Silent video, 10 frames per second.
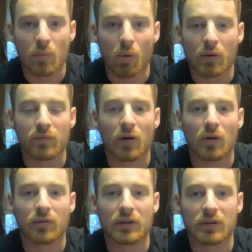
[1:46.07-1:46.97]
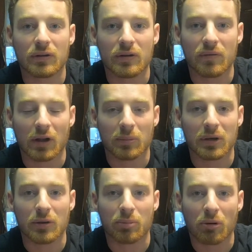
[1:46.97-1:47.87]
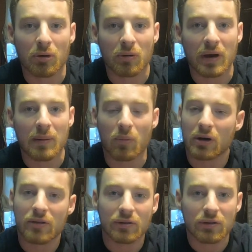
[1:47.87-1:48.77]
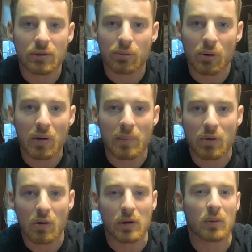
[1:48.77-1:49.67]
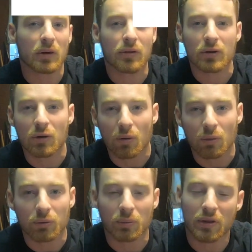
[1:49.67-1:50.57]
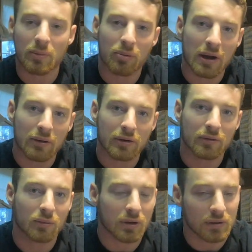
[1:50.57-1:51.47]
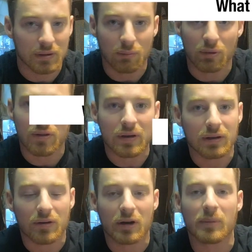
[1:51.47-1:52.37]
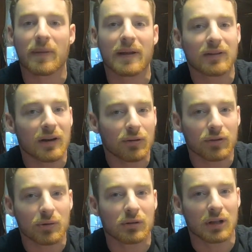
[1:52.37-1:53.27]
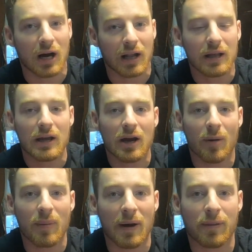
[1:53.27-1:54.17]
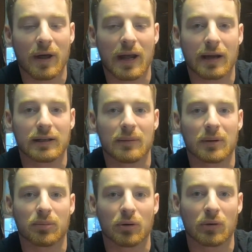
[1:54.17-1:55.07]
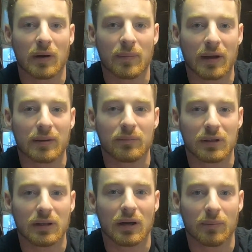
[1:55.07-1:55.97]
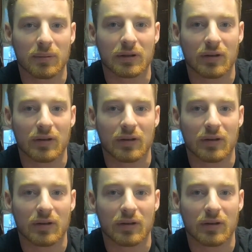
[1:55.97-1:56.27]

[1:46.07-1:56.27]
more involved in development of the program. Where do they see the program going? What are their goals? What are they proud of? What are they going to talk about? That tells you a lot about that academic program. That can be a big